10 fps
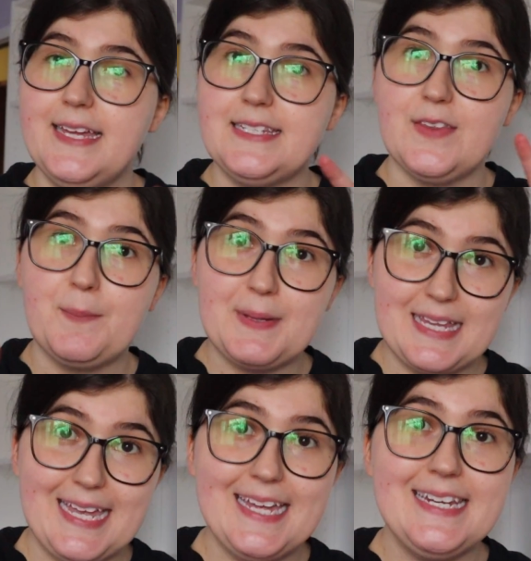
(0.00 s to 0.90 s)
Now the
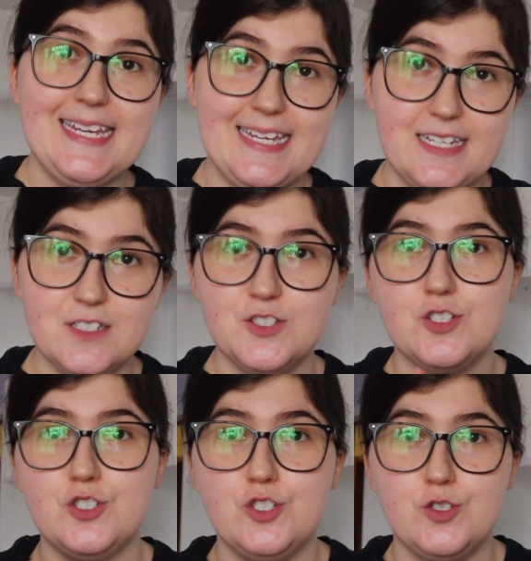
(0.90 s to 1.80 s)
plan is
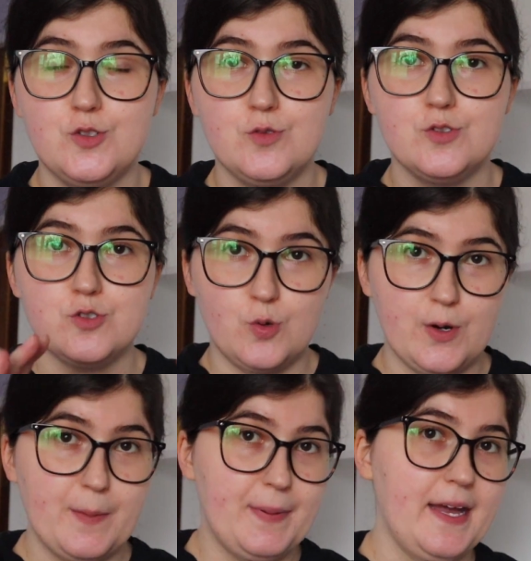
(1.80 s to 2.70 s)
to
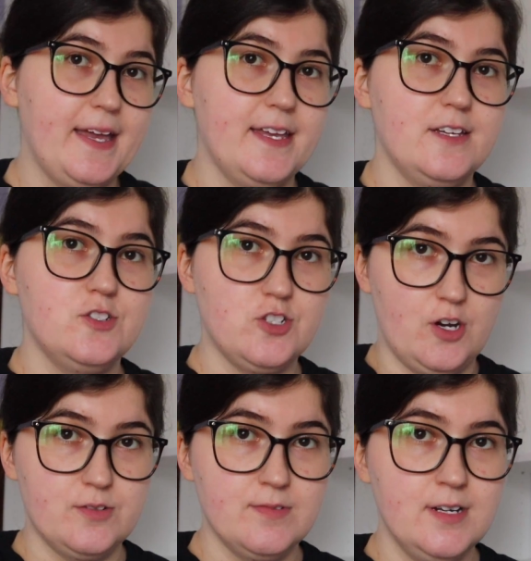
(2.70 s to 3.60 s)
sort by
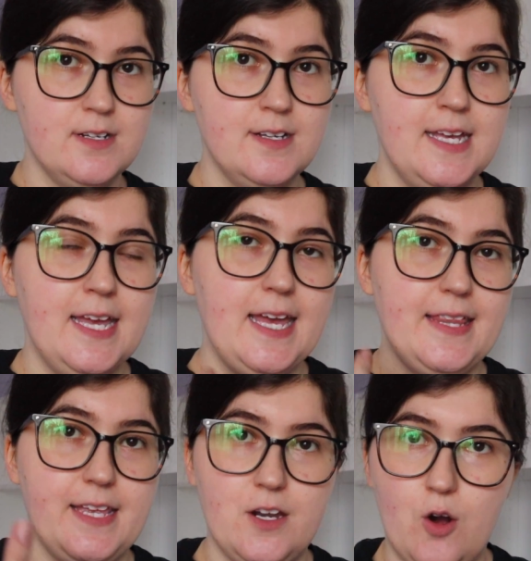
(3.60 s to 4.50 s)
genre,
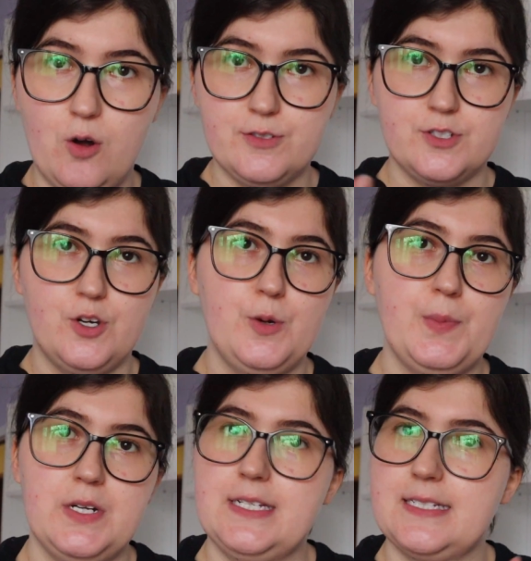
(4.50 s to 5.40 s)
and then also
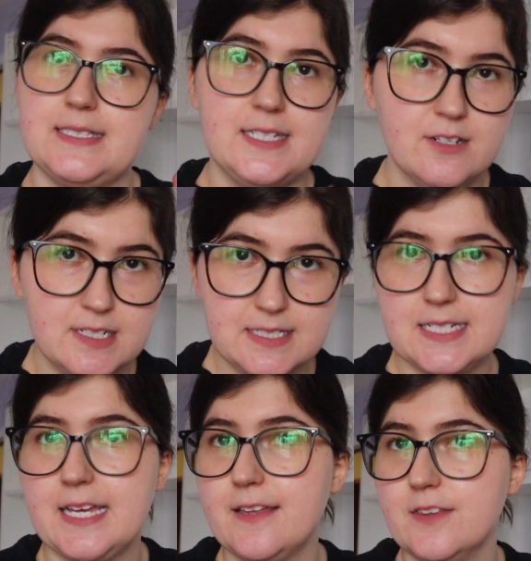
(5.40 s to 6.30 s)
putting series
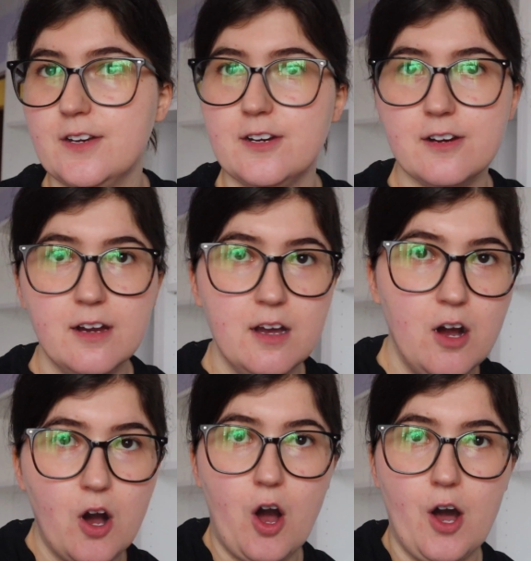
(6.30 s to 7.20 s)
together,
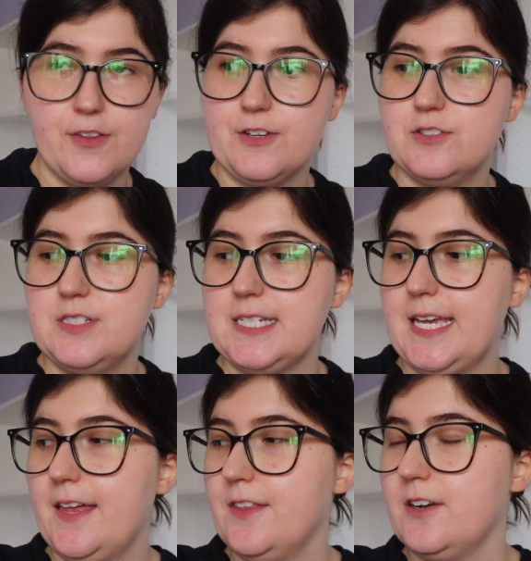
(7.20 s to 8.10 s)
authors
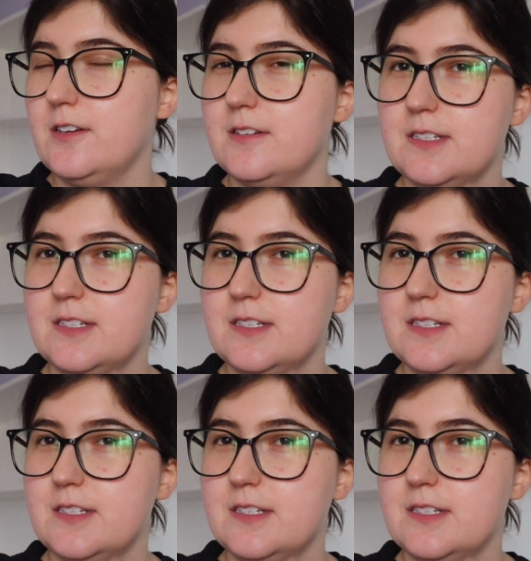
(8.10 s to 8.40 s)
together.